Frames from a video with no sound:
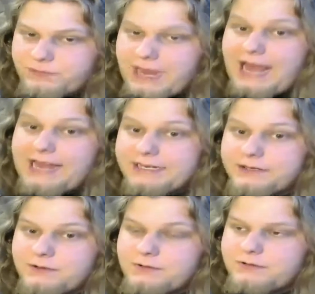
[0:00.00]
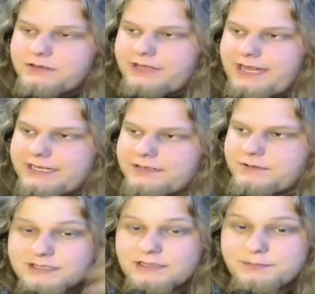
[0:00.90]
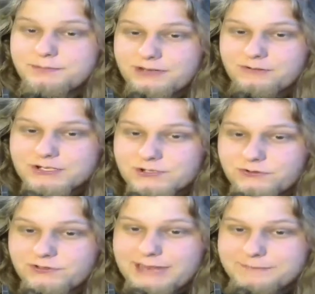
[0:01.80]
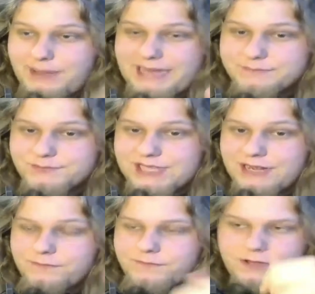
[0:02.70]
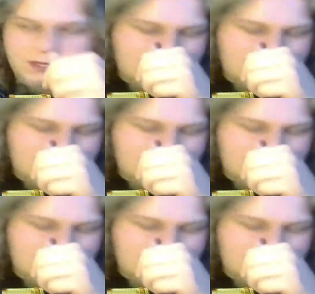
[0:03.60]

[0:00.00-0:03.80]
guy who would like basically play Russian roulette by himself.